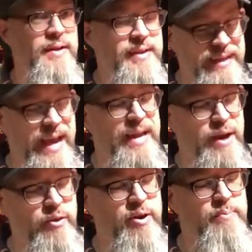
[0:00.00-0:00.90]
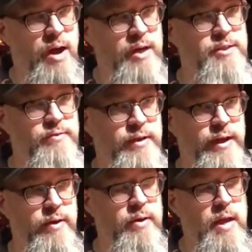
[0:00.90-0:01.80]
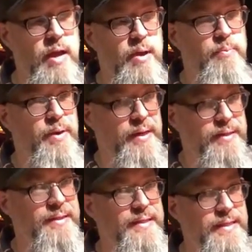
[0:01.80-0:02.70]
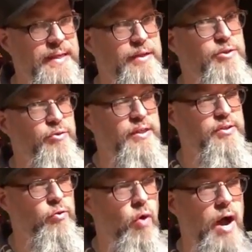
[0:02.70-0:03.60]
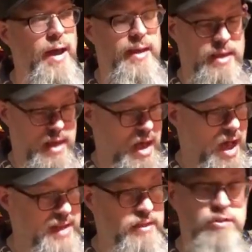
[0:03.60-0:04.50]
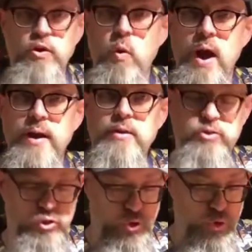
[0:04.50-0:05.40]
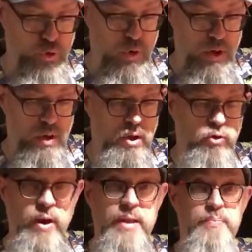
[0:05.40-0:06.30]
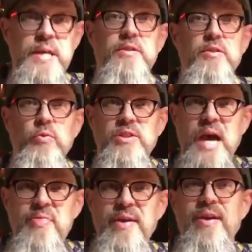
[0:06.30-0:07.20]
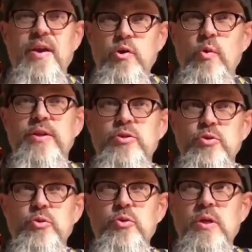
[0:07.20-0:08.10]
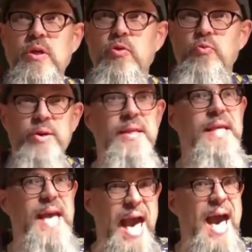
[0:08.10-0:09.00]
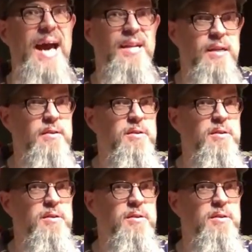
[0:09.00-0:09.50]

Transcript: Yeah, another unboxing video. But here's the reason why. I just acquired two great pieces which I think are going to really add